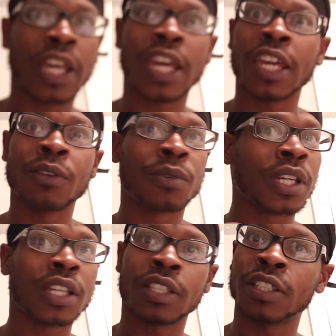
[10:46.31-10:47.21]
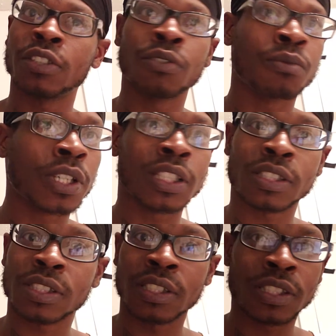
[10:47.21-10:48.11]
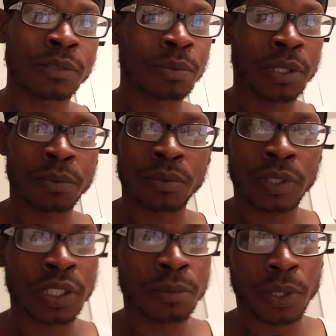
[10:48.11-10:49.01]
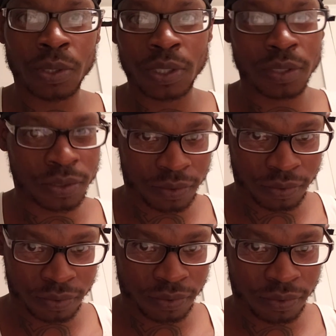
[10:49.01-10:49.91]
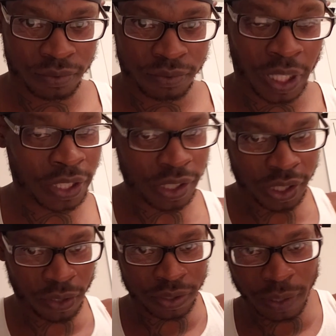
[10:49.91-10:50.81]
You really see these people get emotional. And it shows